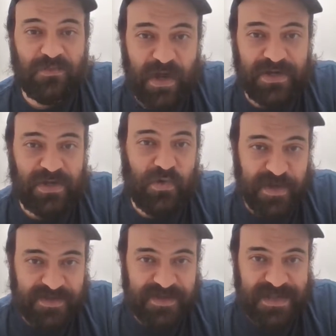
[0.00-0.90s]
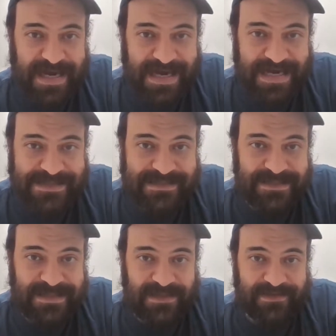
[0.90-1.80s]
run according to the odds,
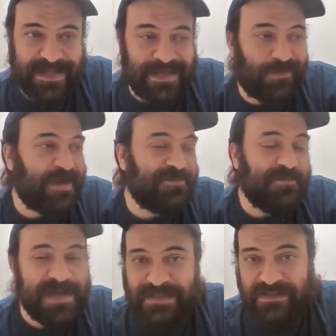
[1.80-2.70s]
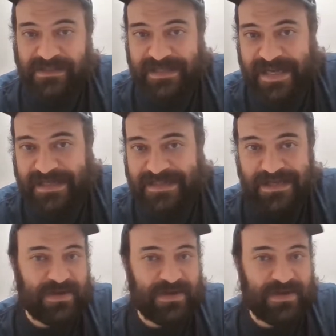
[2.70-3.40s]
they don't have to make the Elite Eight.